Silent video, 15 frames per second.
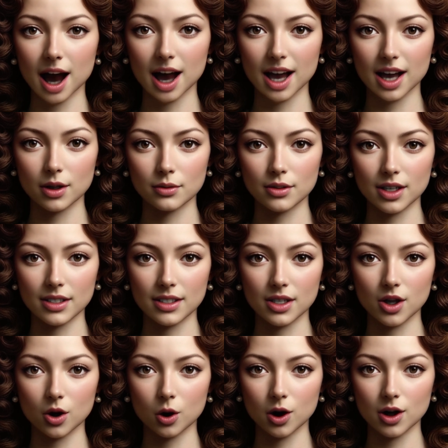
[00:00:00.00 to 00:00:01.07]
I had faced
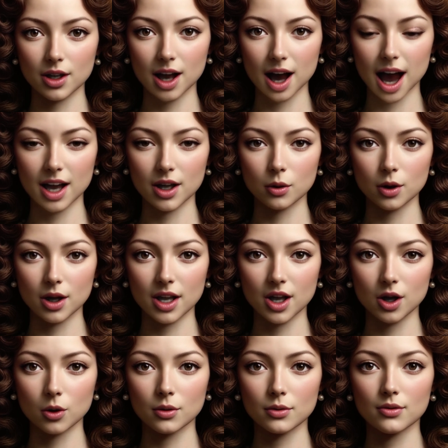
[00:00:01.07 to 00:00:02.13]
scorn and
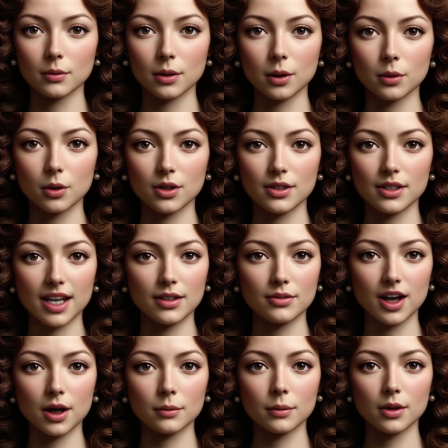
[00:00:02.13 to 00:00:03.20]
ridicule for my
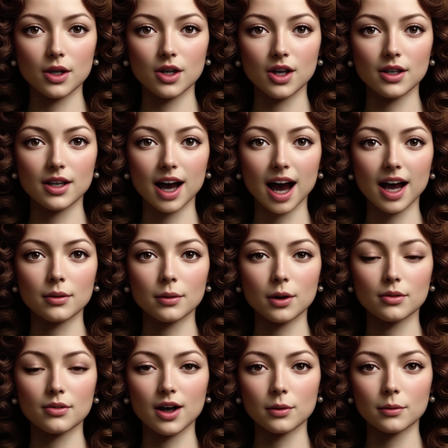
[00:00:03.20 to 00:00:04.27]
perceived ambition and my
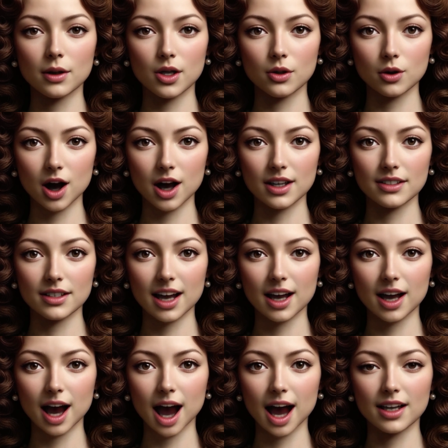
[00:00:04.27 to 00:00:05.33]
family's rise,
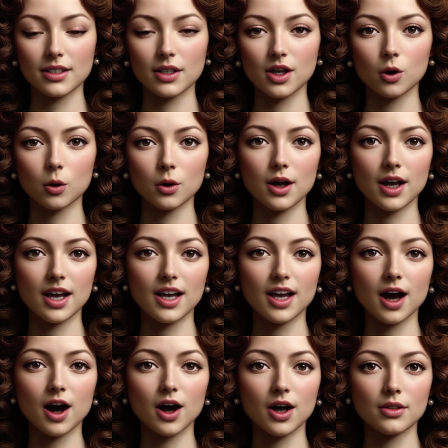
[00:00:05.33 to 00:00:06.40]
and so would
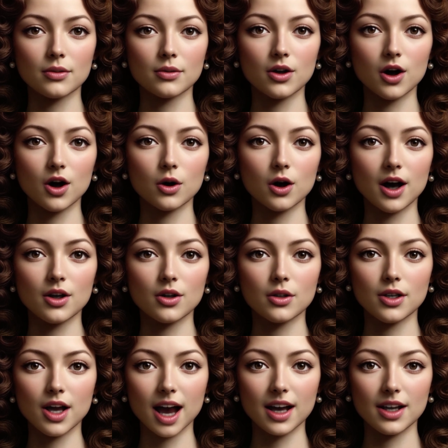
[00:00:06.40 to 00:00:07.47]
he on a far grander
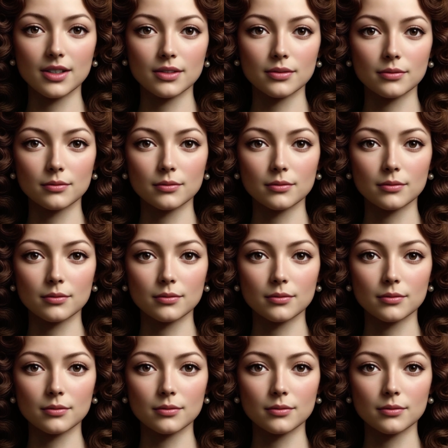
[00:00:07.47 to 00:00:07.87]
scale.